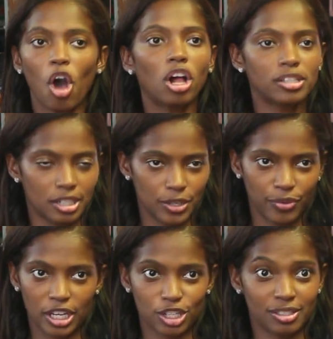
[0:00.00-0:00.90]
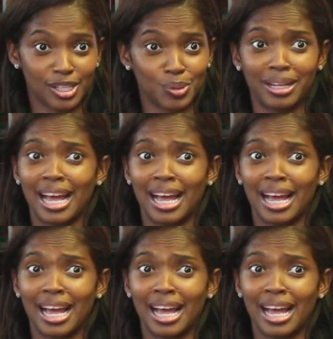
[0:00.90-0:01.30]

all certifications as well,